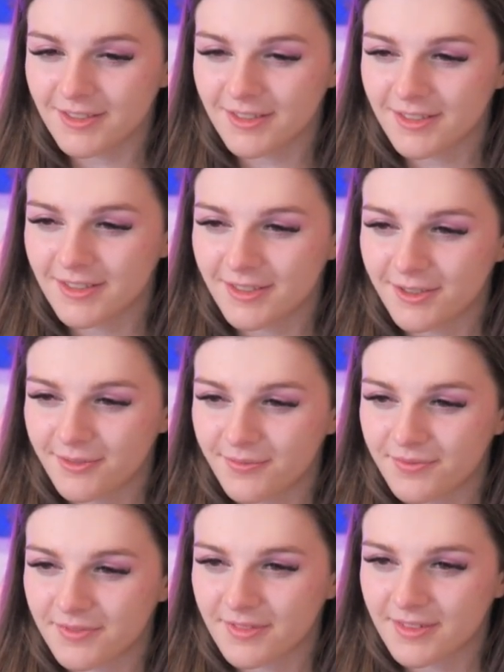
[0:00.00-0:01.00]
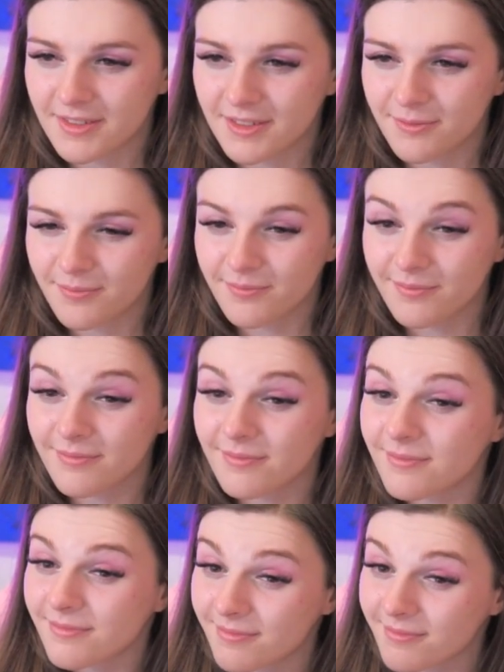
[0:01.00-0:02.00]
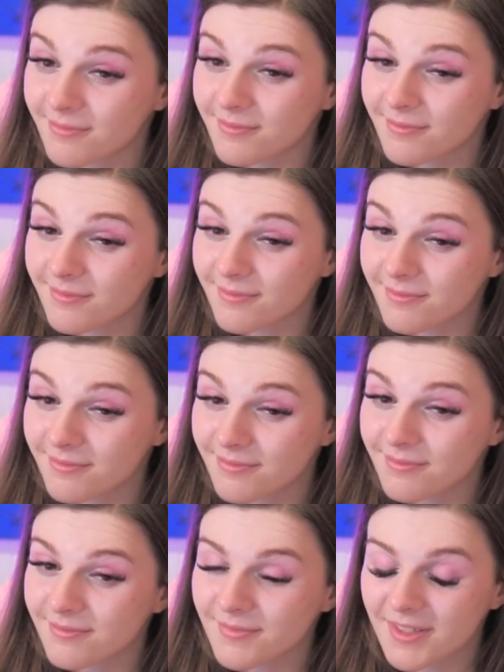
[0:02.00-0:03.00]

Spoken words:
I think the next goal is supposed to be 30 grand.